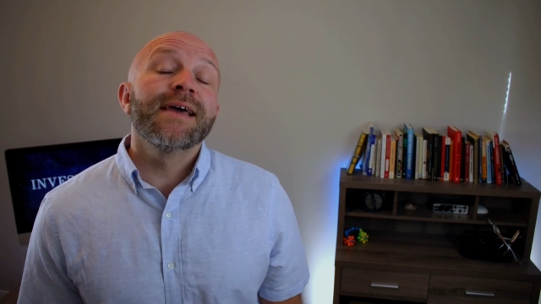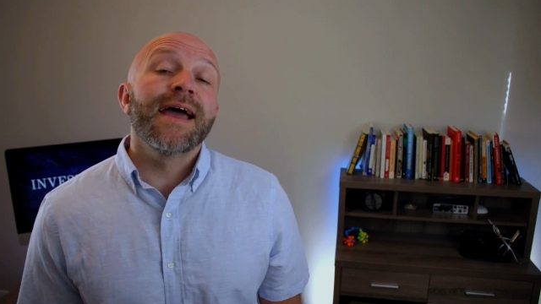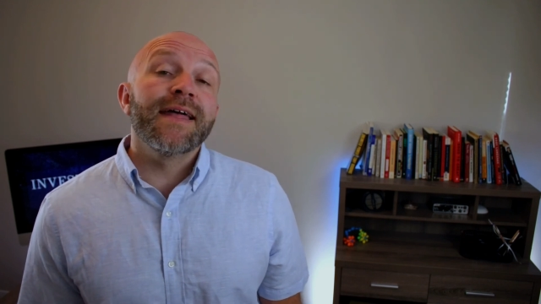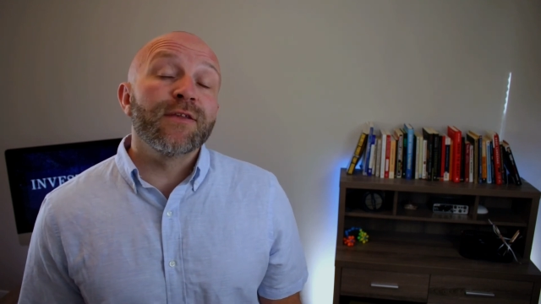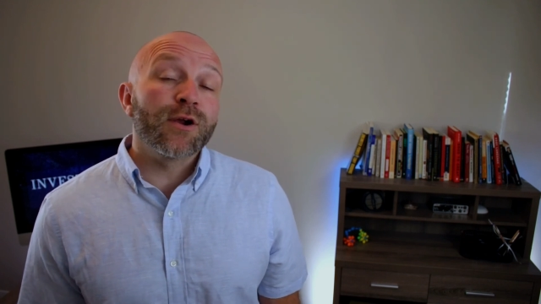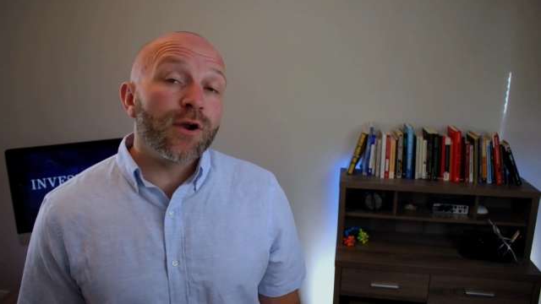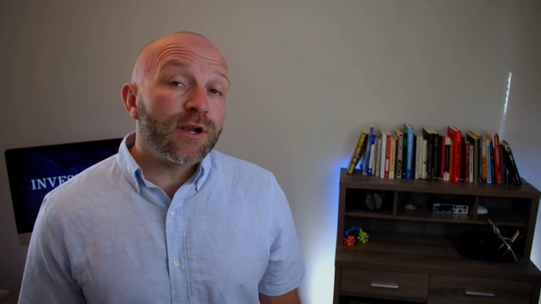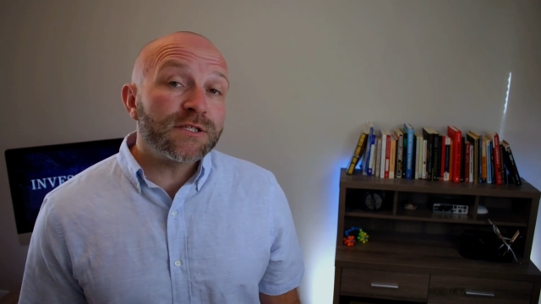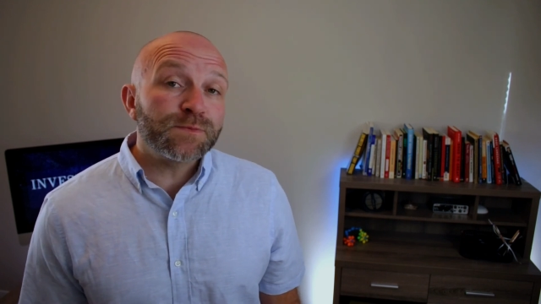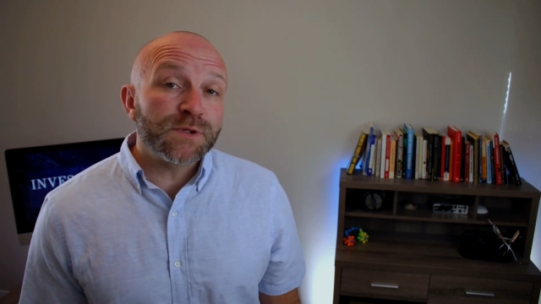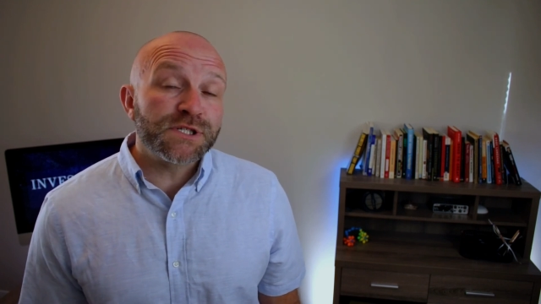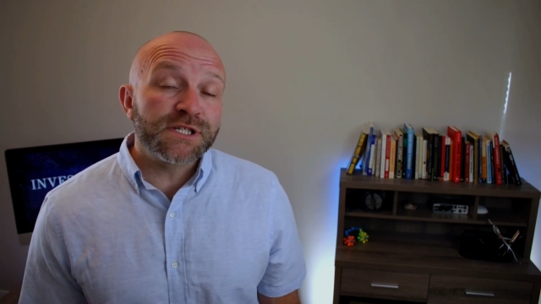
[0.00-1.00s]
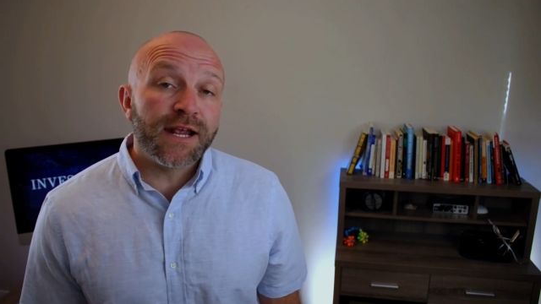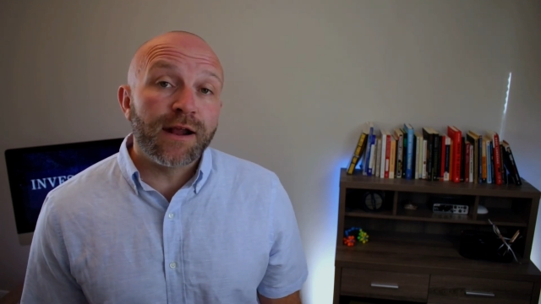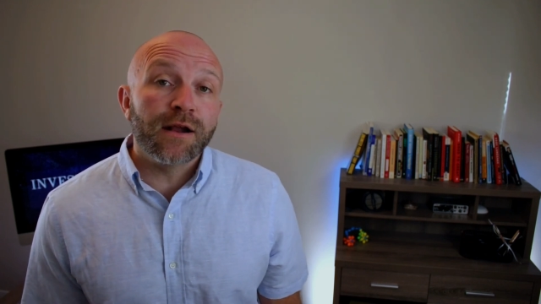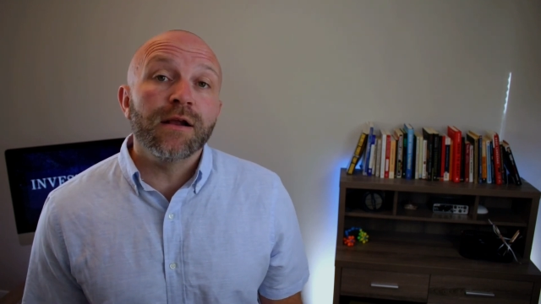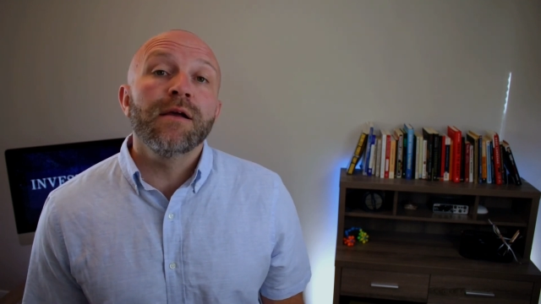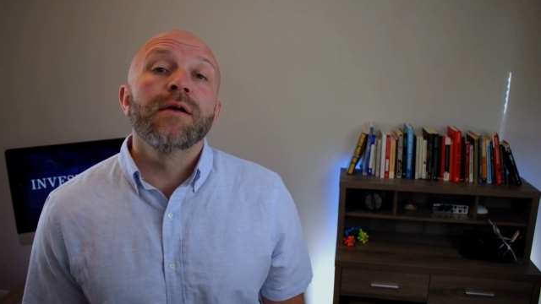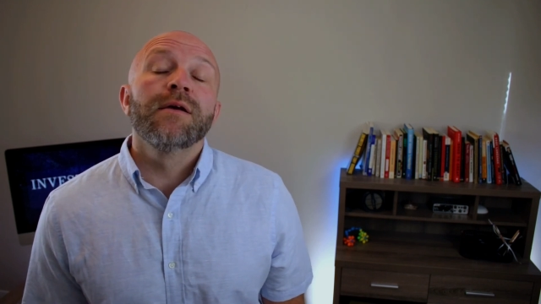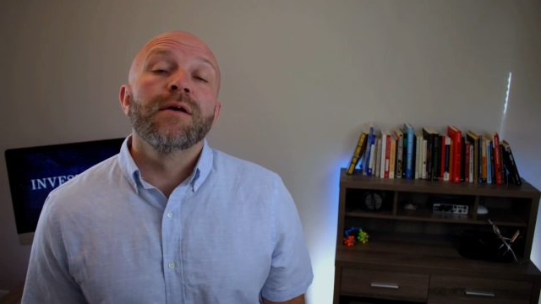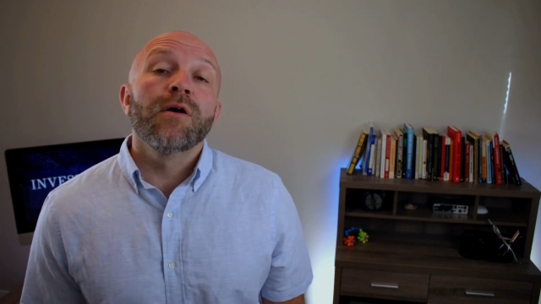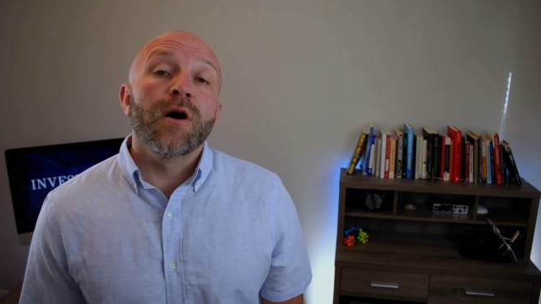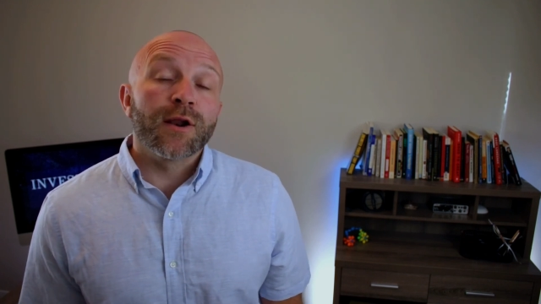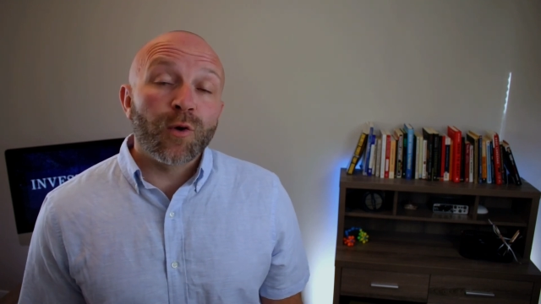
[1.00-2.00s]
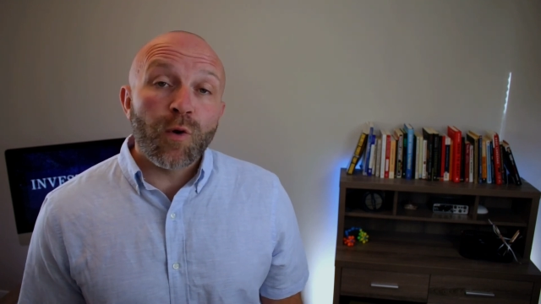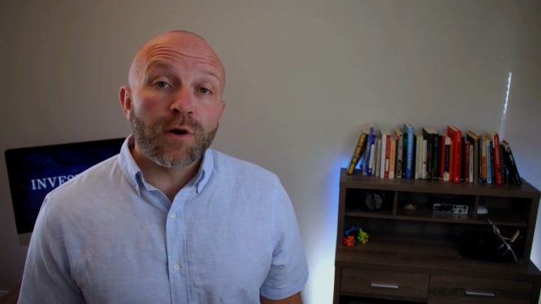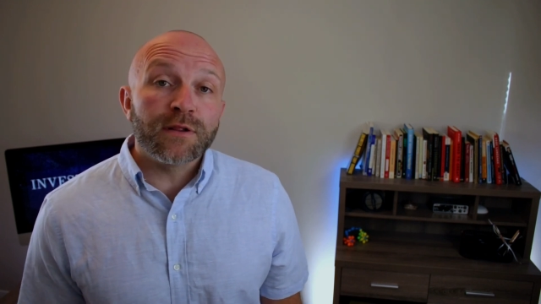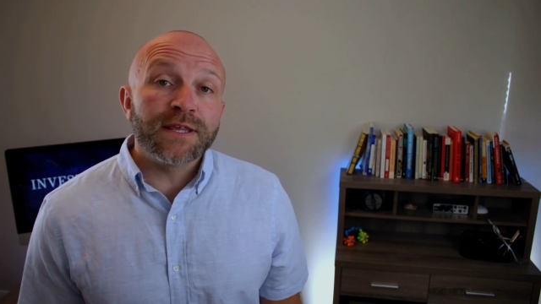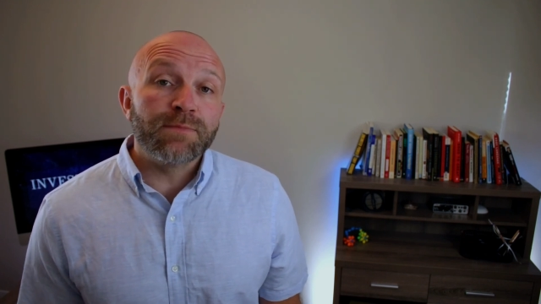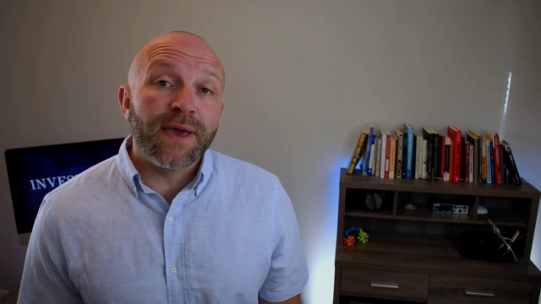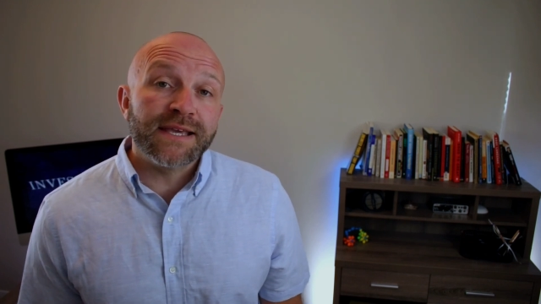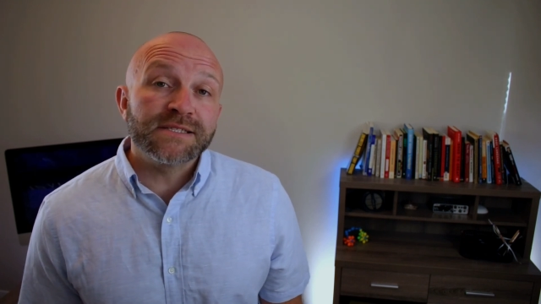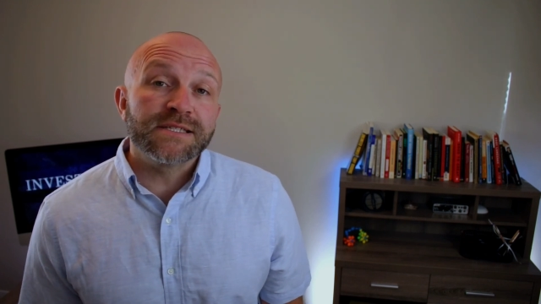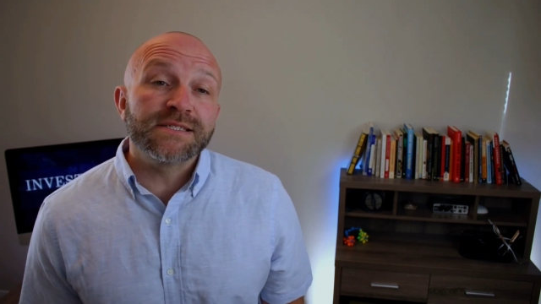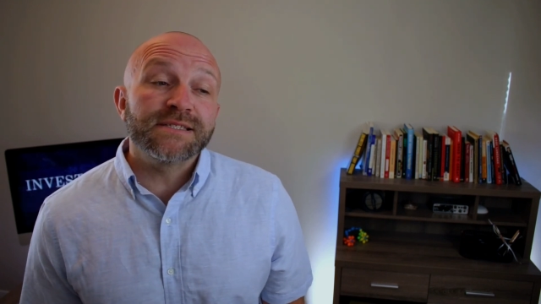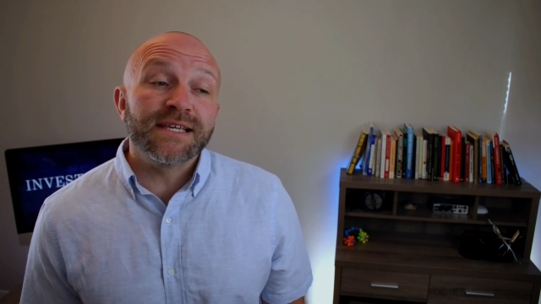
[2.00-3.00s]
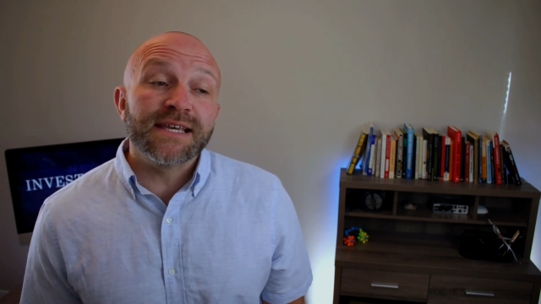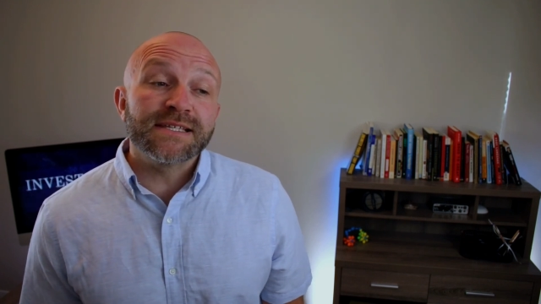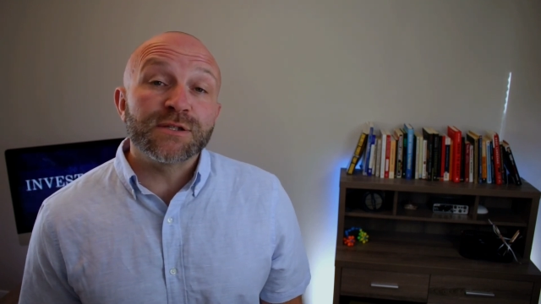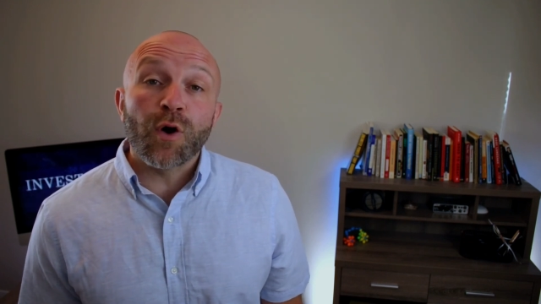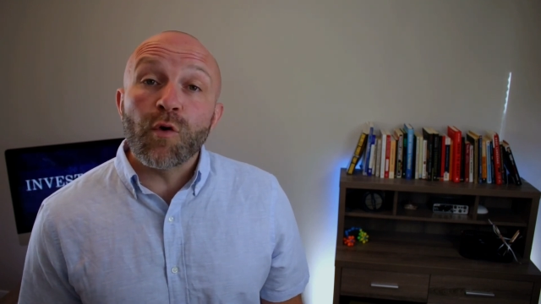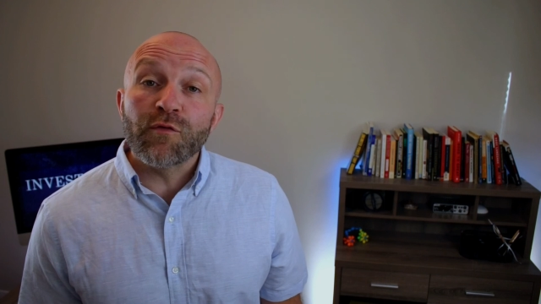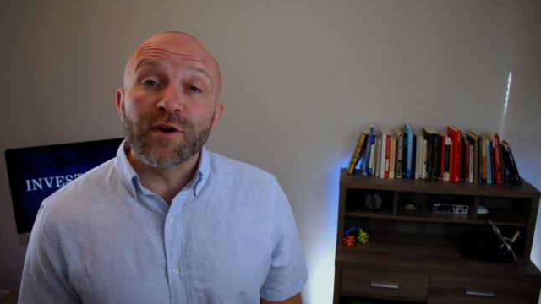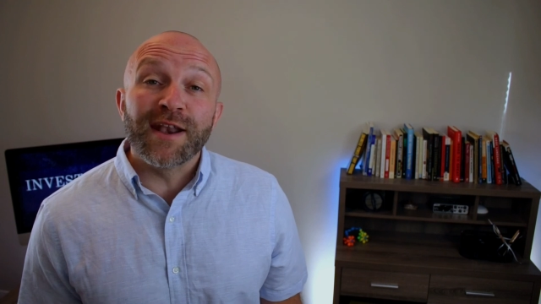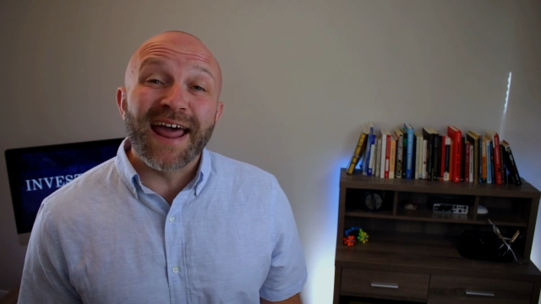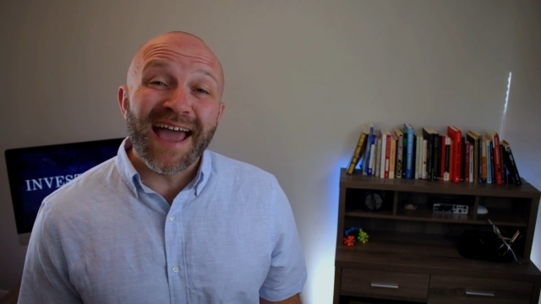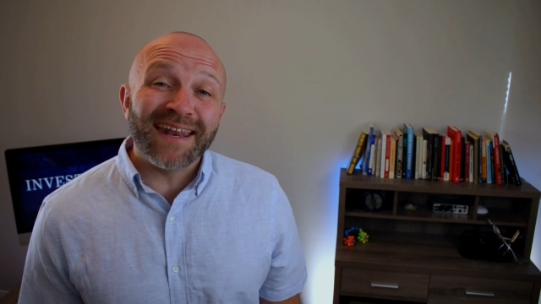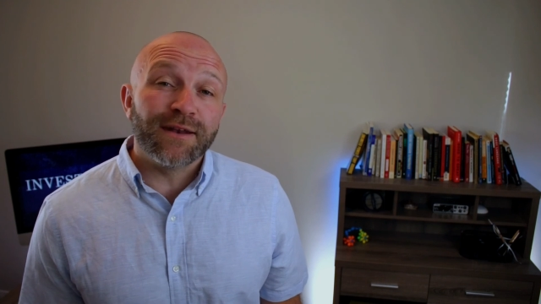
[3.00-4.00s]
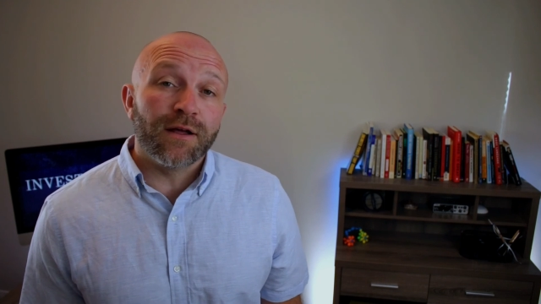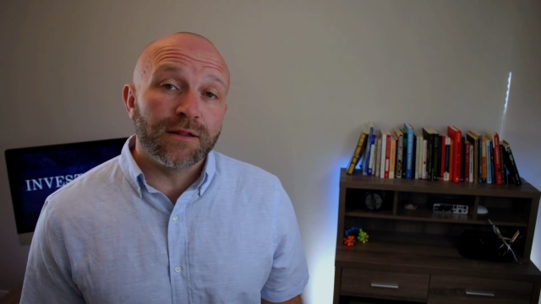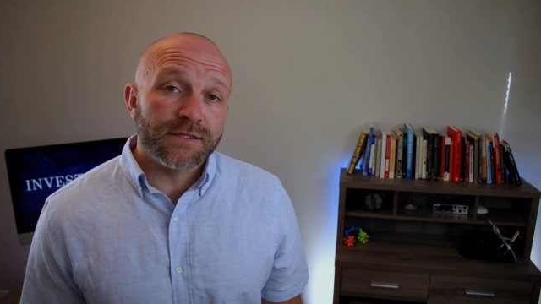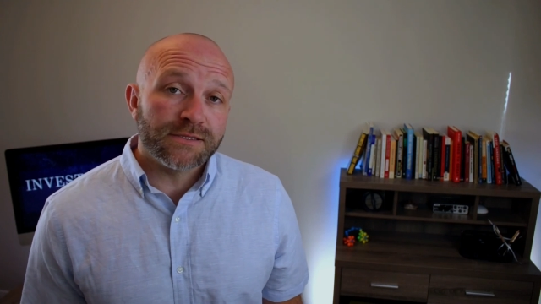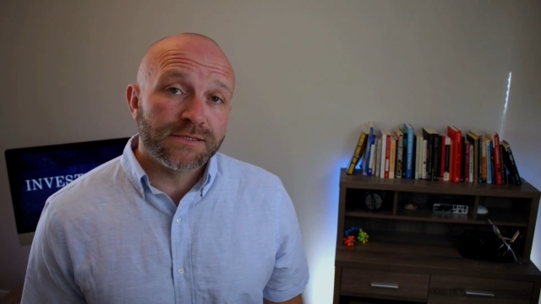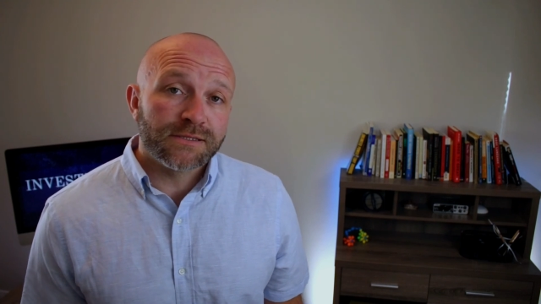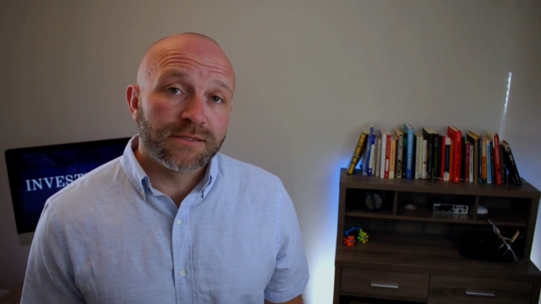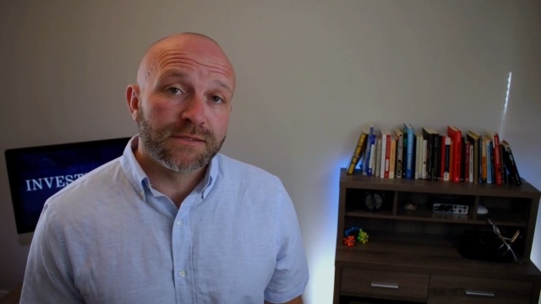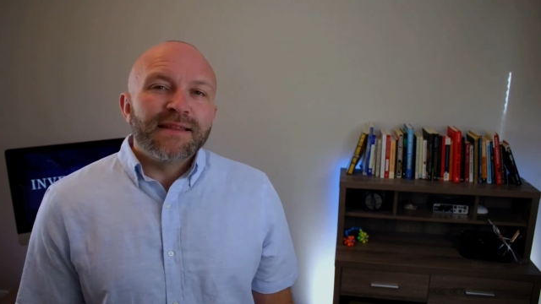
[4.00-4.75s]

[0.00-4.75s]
and their earnings per share on a quarterly basis is over $9.